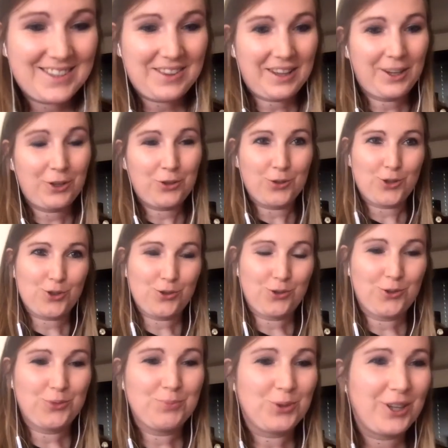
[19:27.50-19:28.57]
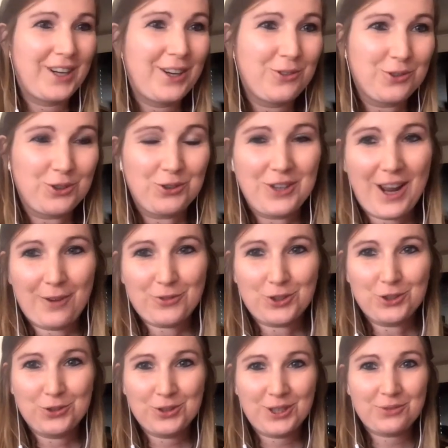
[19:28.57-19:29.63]
thank you. So good morning or good
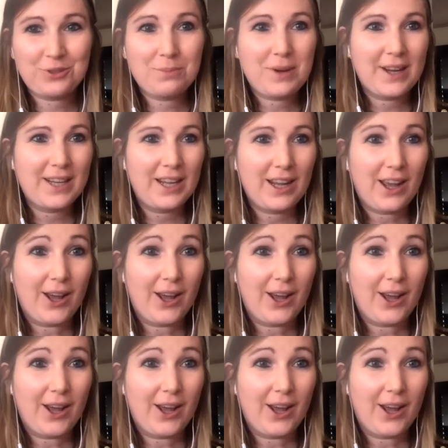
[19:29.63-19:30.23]
afternoon, everybody.